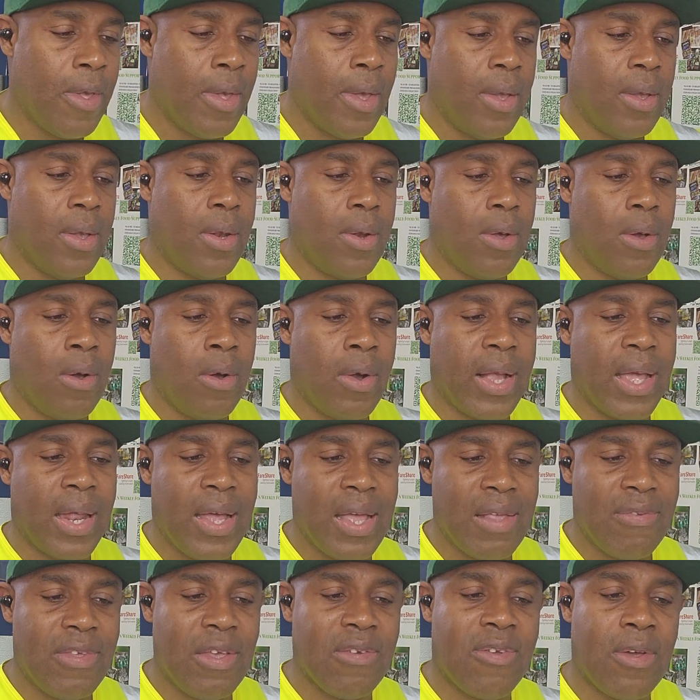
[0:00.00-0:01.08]

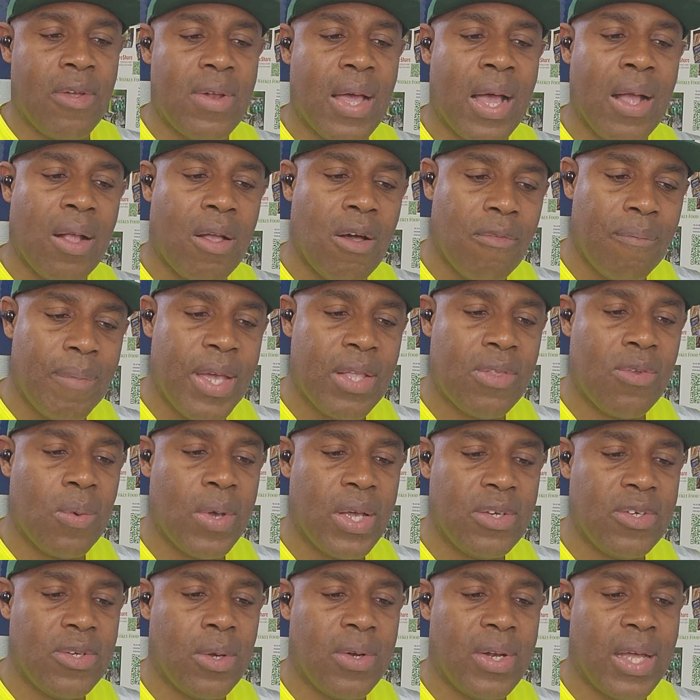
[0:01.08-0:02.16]
organization and government, to
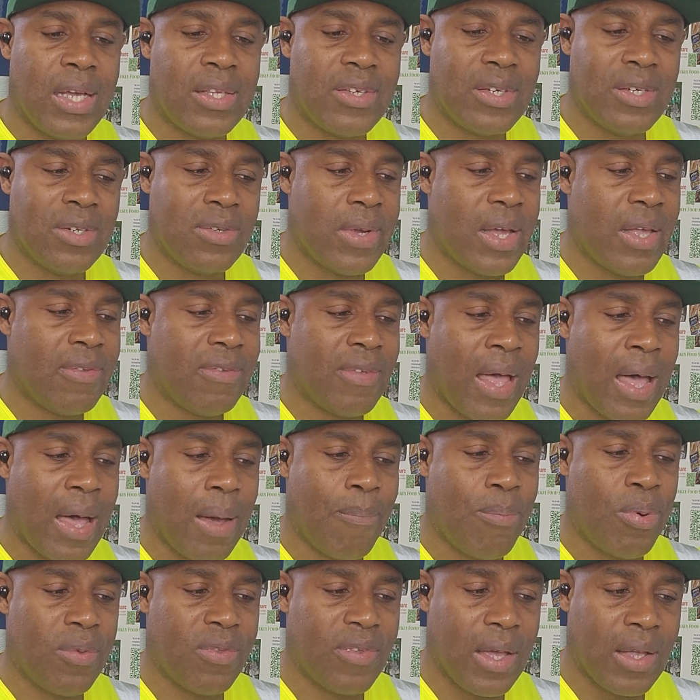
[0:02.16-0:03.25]
ensure that children are
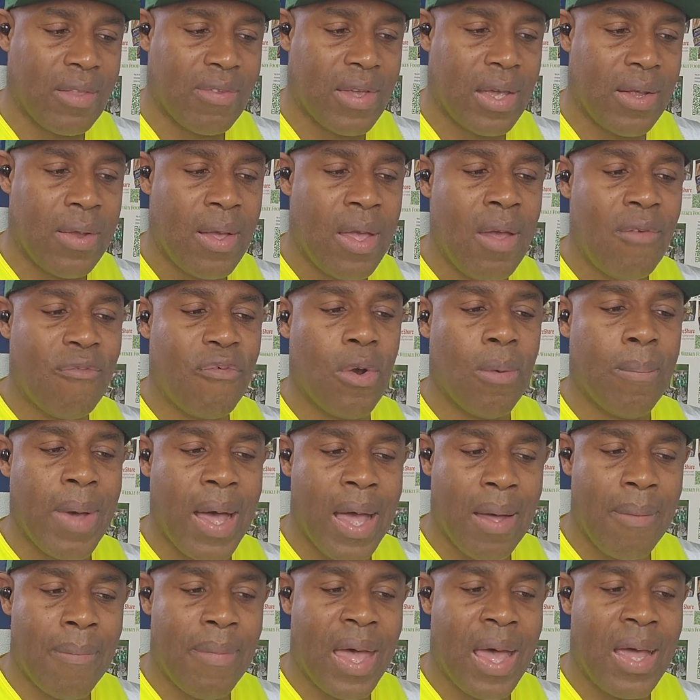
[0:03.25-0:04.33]
protected from
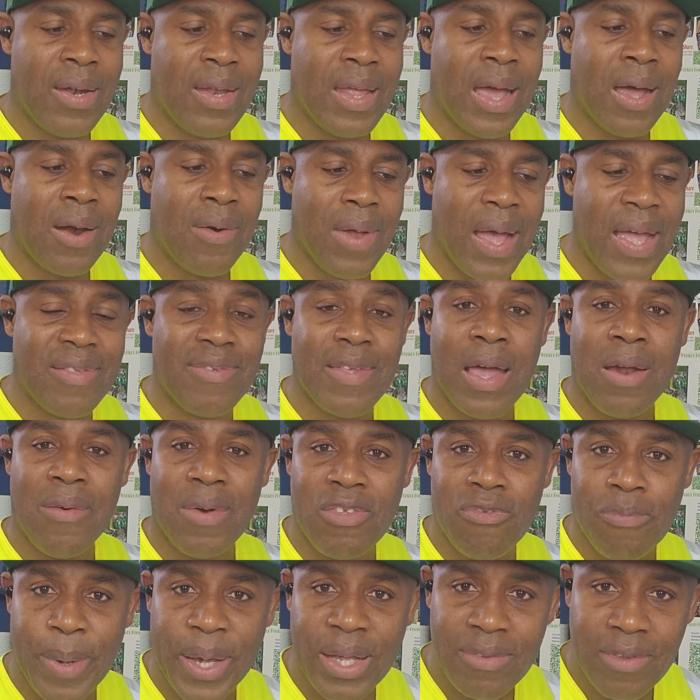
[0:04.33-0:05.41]
harm and their rights are
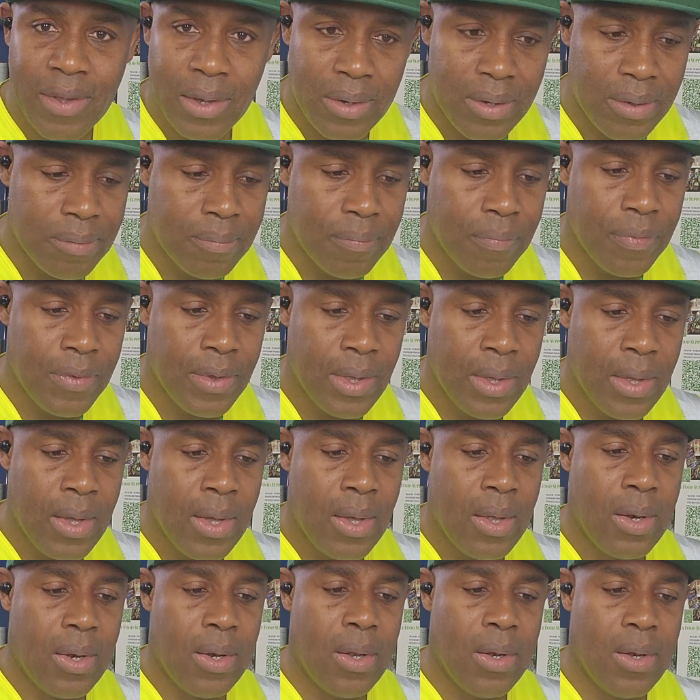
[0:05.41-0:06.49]
respected.
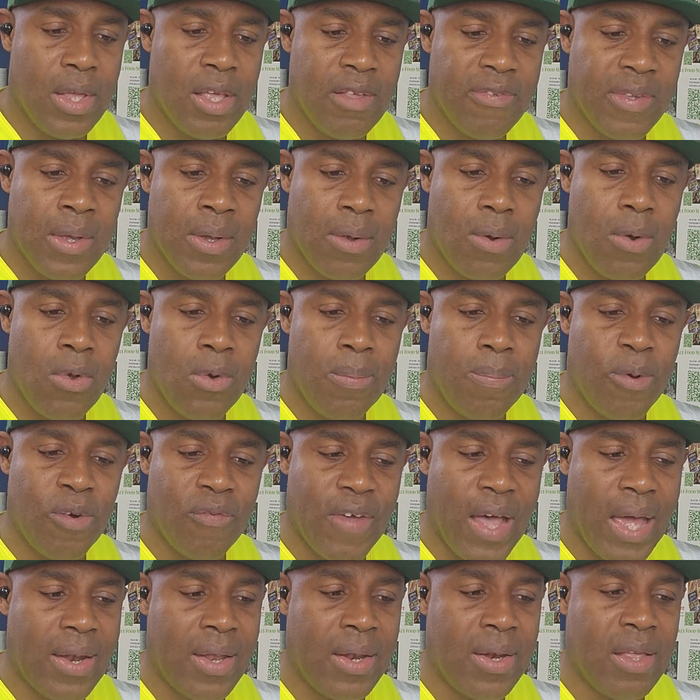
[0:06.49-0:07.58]
This includes
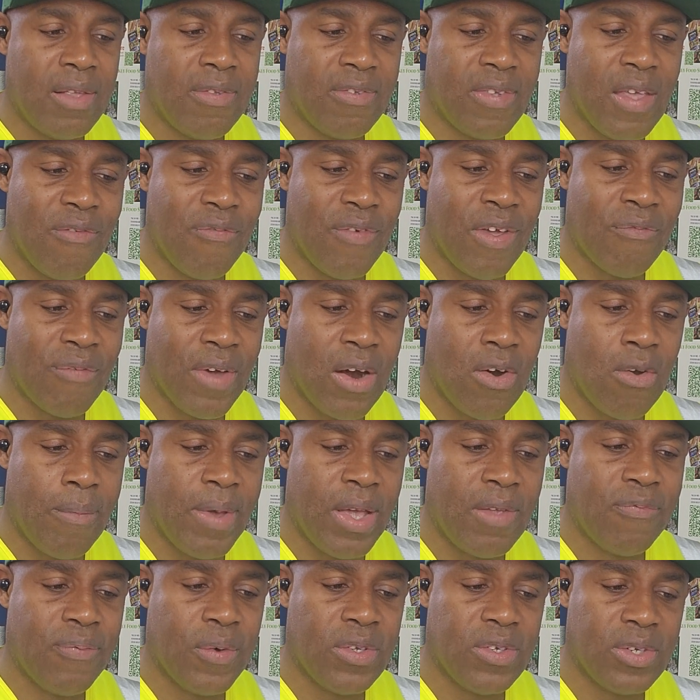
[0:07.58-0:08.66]
providing a safe
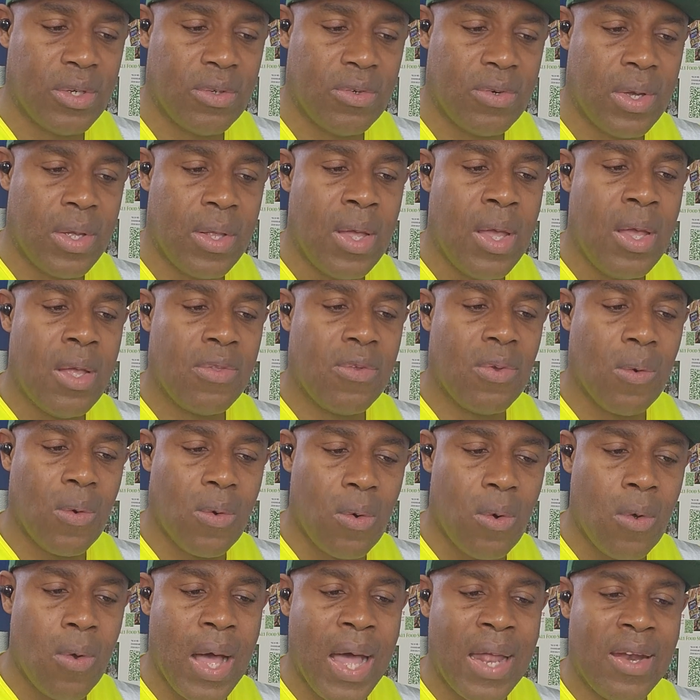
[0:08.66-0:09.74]
environment for children to
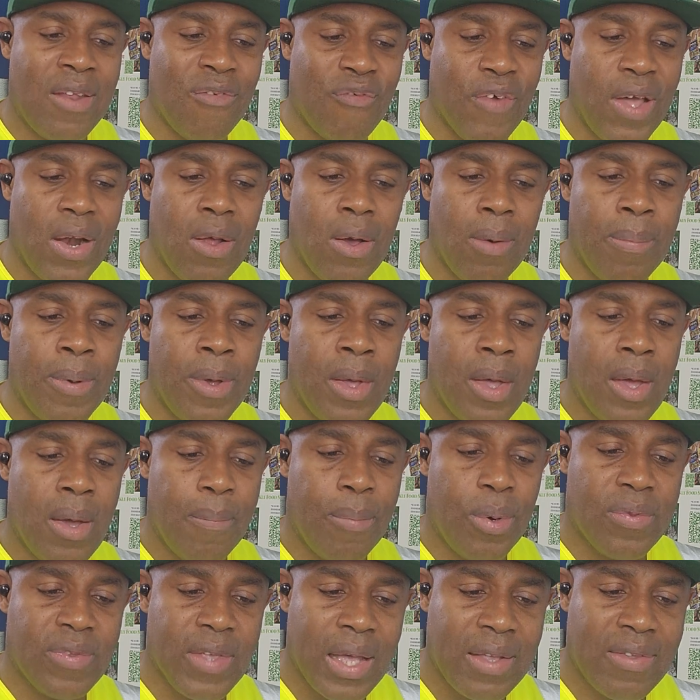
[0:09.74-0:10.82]
grow and develop,
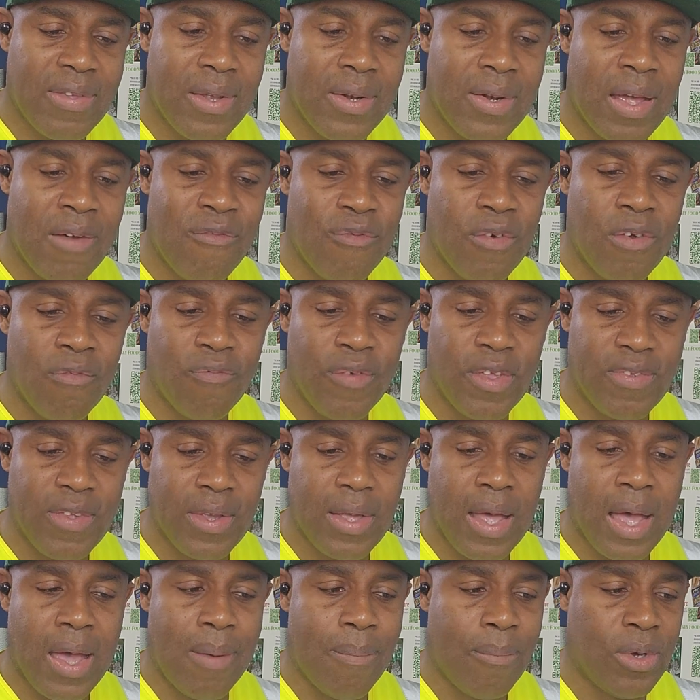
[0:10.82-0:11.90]
protecting them from
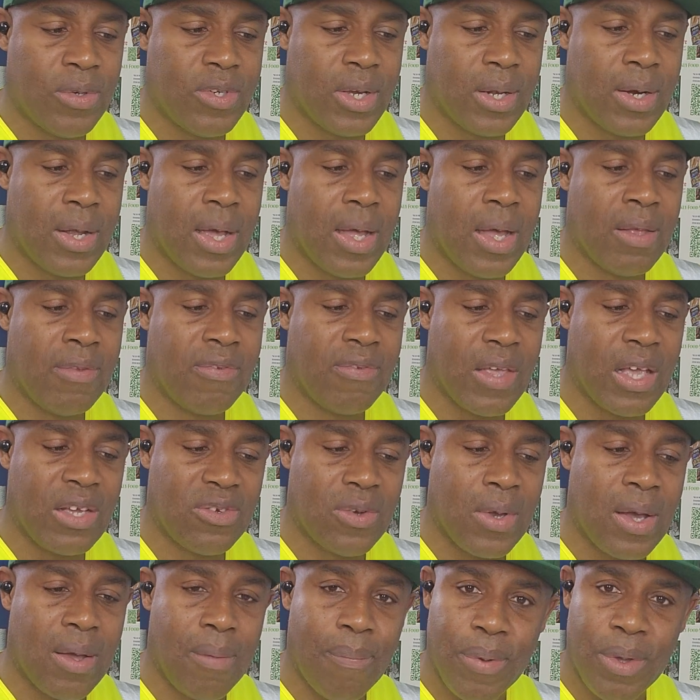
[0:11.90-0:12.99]
physical, emotional, and
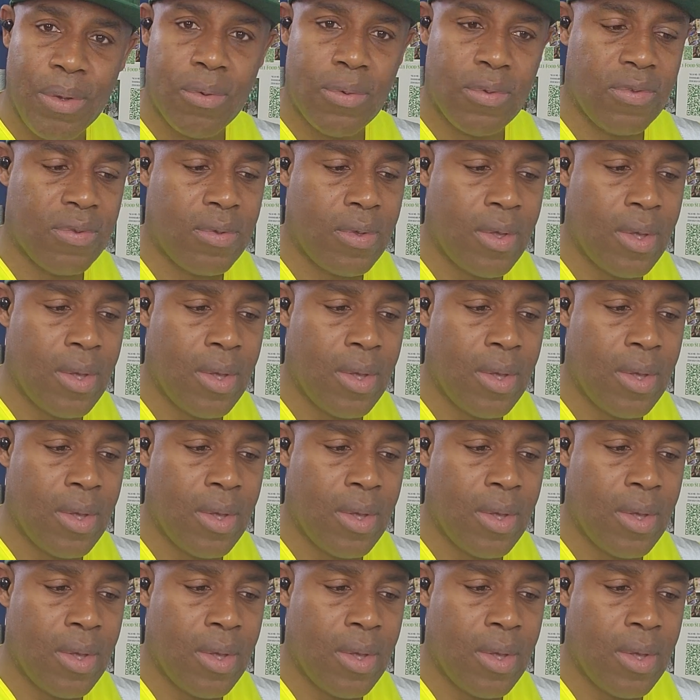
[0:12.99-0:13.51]
sexual abuse,